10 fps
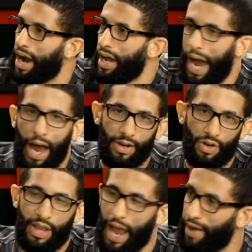mm.
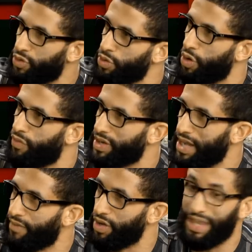and they have to go to
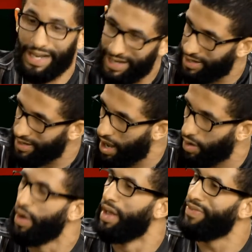oversight fund. They need it
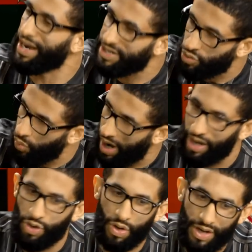now. Mm. That is why
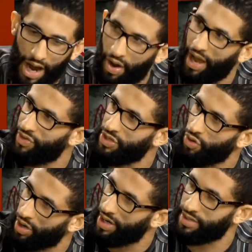you now have these
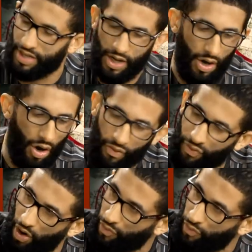orders of, of